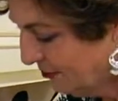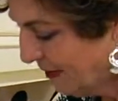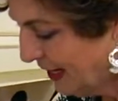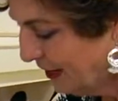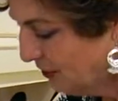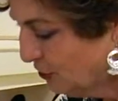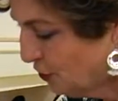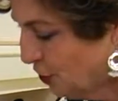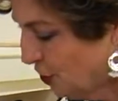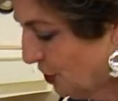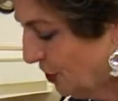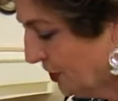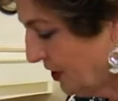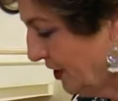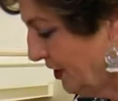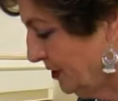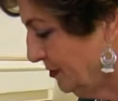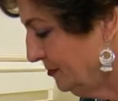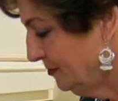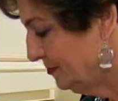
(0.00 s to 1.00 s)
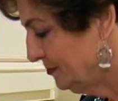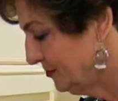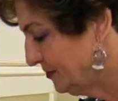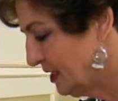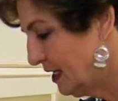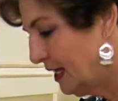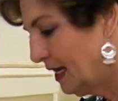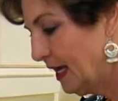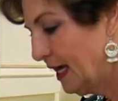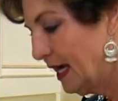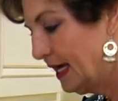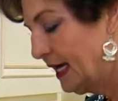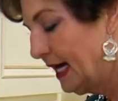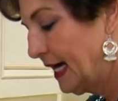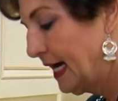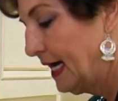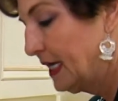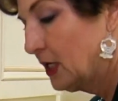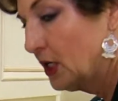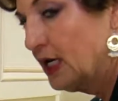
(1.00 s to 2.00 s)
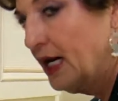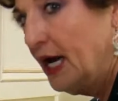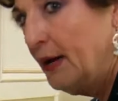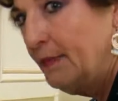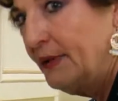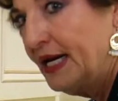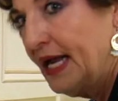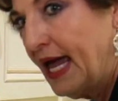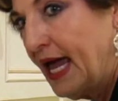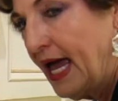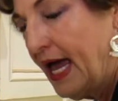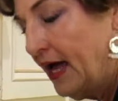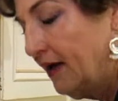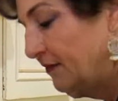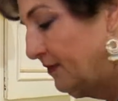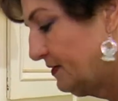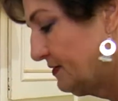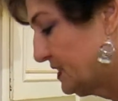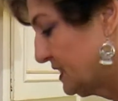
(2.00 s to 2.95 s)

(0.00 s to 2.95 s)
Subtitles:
Brown sugar, and I got 1.5 cups of